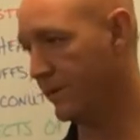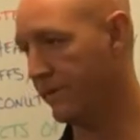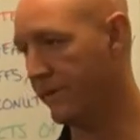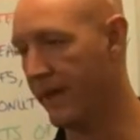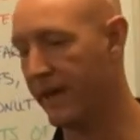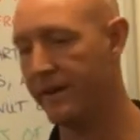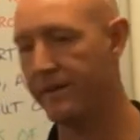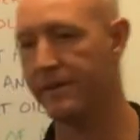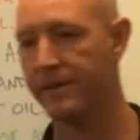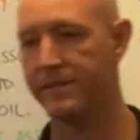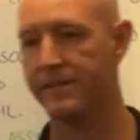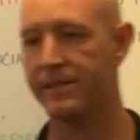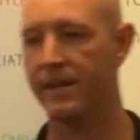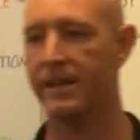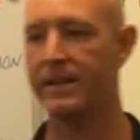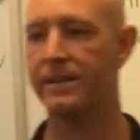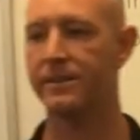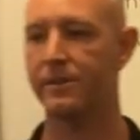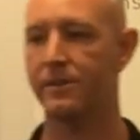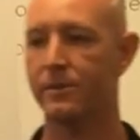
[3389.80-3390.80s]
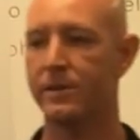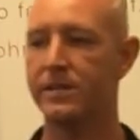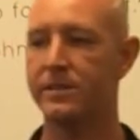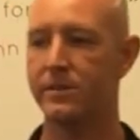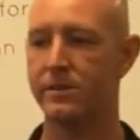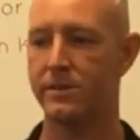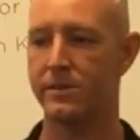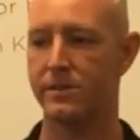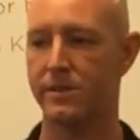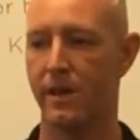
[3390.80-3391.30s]
they, the studies, the
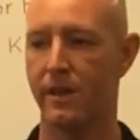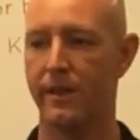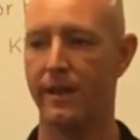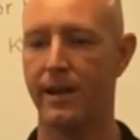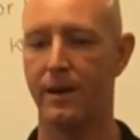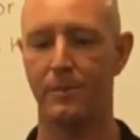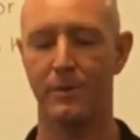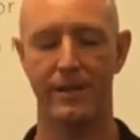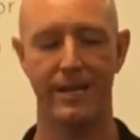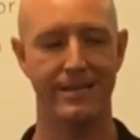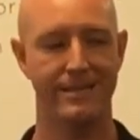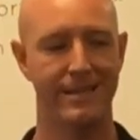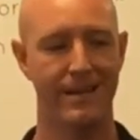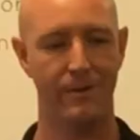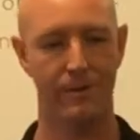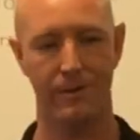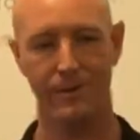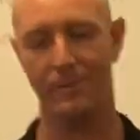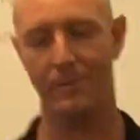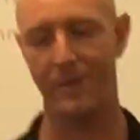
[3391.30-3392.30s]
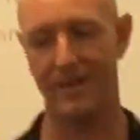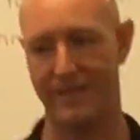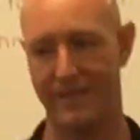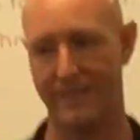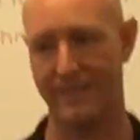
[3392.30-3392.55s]
research is all there, but that's not where the money